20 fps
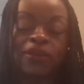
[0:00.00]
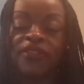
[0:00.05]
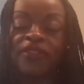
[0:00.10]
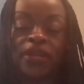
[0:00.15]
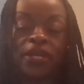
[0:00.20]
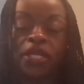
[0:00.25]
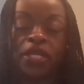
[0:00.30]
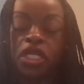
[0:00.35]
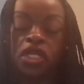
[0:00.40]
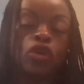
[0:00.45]
Some
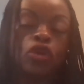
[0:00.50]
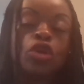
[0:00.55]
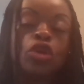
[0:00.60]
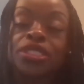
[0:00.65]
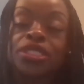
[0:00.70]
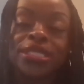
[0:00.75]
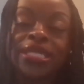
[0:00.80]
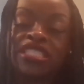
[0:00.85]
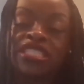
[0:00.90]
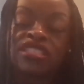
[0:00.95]
of it
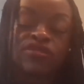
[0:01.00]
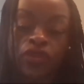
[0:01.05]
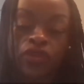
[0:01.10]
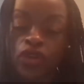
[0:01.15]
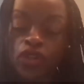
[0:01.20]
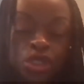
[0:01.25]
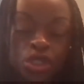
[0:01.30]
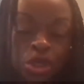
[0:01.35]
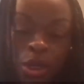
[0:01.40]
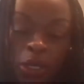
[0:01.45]
usually is
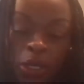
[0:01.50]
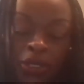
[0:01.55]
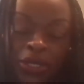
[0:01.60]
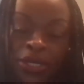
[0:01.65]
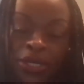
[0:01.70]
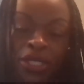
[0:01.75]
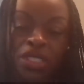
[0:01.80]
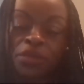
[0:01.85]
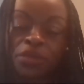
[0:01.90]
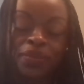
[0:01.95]

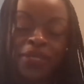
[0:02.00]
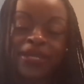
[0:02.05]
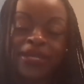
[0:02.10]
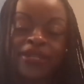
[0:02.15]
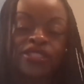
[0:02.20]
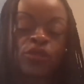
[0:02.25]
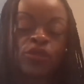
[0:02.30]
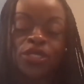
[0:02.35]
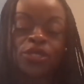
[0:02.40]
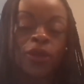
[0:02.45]
virtual
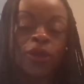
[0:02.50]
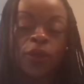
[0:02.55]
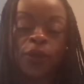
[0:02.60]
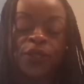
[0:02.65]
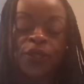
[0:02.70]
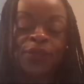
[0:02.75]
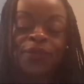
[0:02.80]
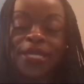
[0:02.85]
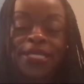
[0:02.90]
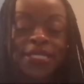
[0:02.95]
because of
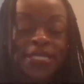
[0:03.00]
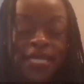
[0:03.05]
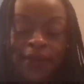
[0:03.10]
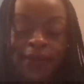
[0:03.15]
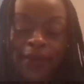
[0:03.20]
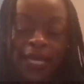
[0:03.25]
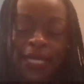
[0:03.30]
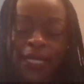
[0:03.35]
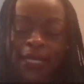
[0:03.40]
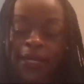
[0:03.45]
the
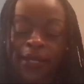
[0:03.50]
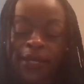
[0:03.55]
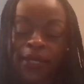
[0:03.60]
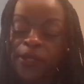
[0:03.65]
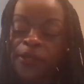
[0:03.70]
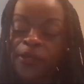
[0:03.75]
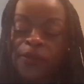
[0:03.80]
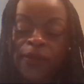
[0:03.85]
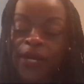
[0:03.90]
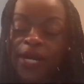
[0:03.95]
pandemic.
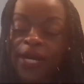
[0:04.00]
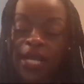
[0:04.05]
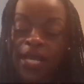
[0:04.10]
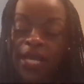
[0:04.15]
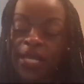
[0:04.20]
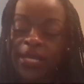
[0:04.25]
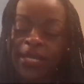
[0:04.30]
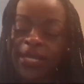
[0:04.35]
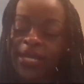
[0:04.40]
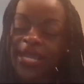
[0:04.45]

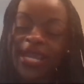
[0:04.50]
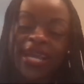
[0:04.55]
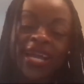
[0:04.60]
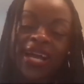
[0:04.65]
But